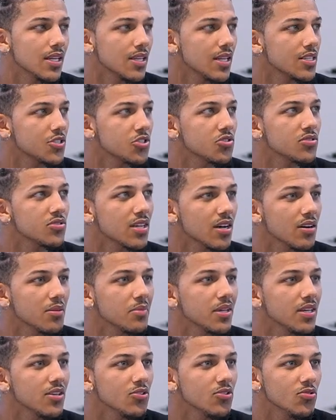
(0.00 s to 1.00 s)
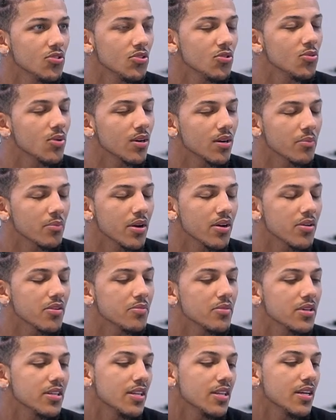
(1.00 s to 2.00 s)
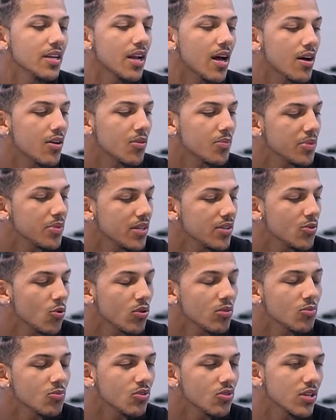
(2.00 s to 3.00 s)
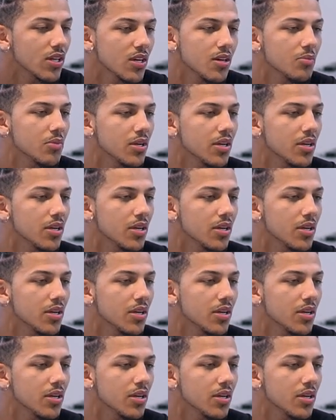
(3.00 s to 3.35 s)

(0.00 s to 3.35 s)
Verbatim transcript: Unless you tell me you do wanna marry me, then I'll be normal again.